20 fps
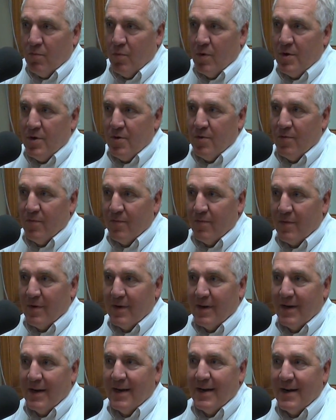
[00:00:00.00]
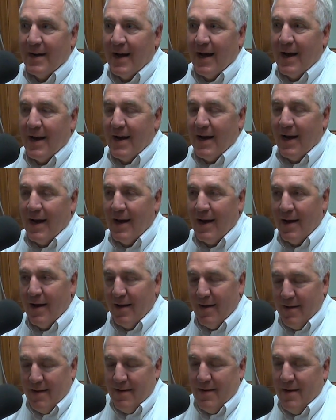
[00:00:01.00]
when you get
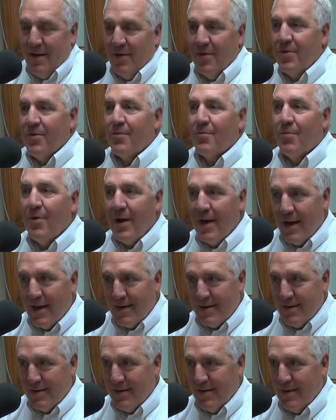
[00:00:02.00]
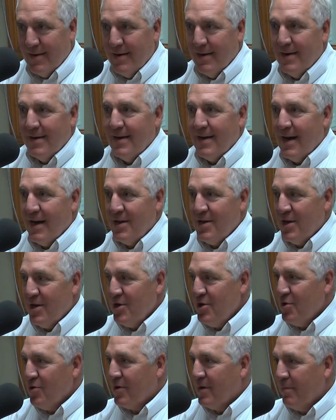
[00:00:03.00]
a threat, and
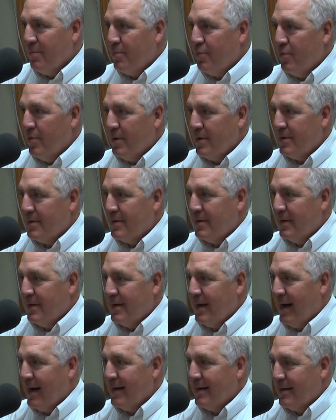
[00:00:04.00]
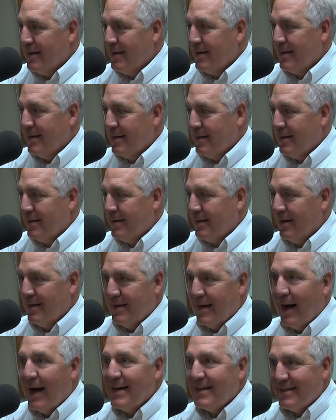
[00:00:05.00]
then you can put the
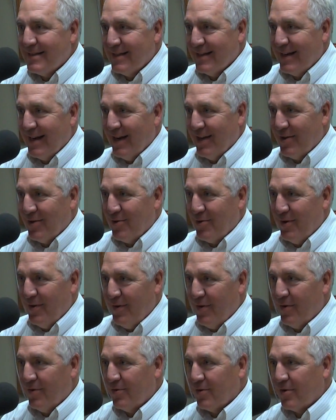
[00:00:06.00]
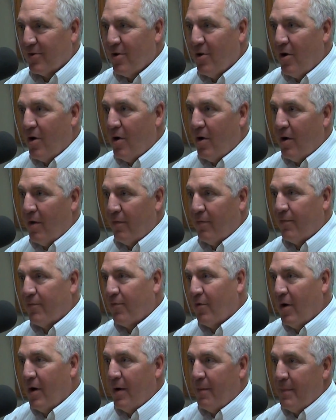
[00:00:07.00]
dots together, and there's a call
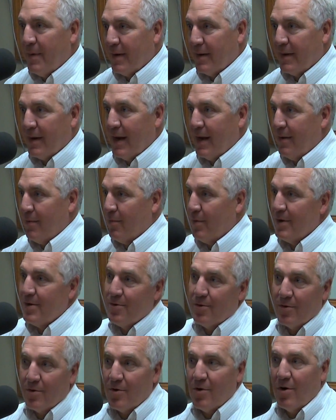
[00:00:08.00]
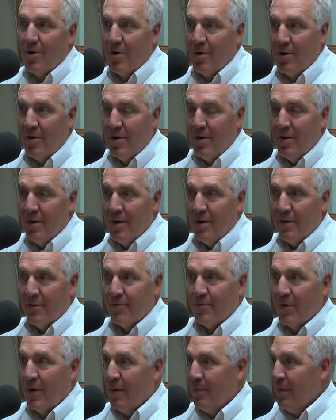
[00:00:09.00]
from and a return call
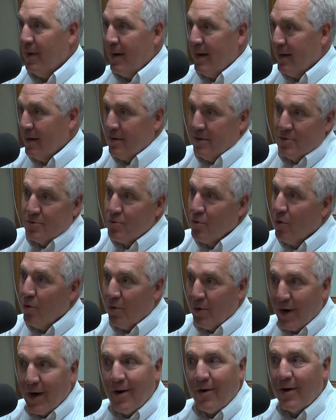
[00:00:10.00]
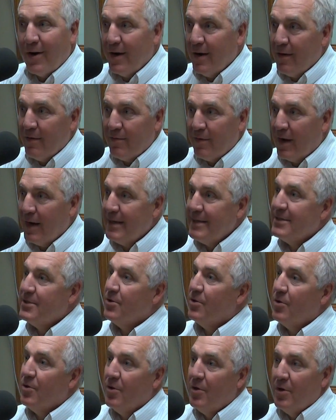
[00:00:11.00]
from a controlled area of
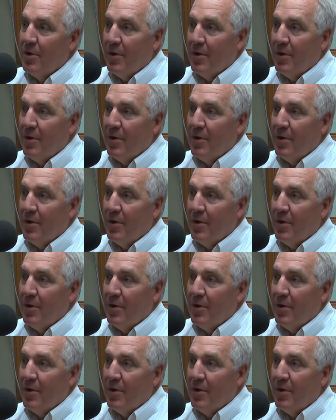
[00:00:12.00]
ISIL.